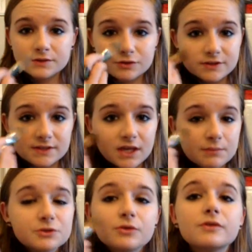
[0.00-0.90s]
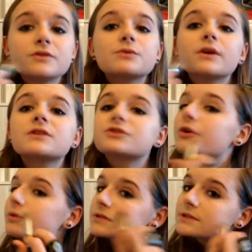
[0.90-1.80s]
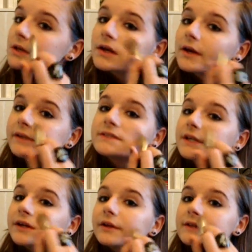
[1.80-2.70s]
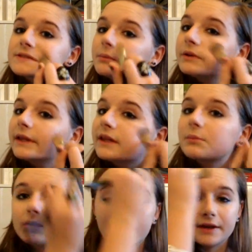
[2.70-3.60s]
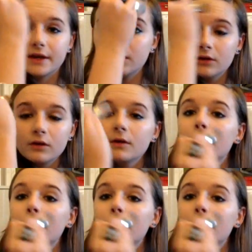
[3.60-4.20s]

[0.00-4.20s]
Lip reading: So just keep doing those quick strokes until it's completely blended.